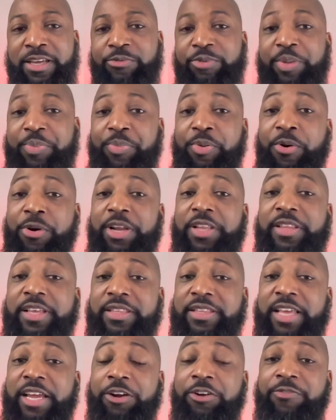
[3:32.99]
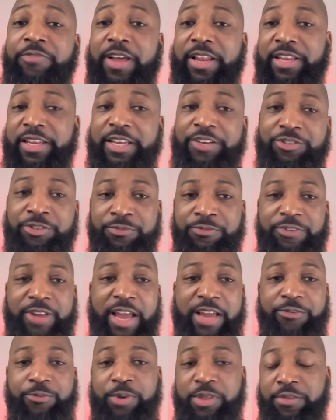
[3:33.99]
reported that their validation
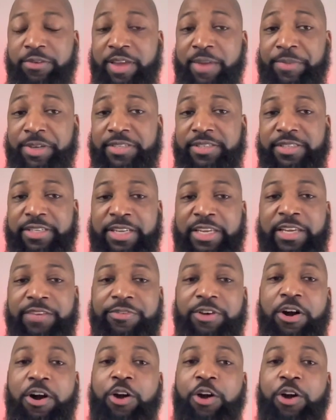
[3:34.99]
flight with VMS Eve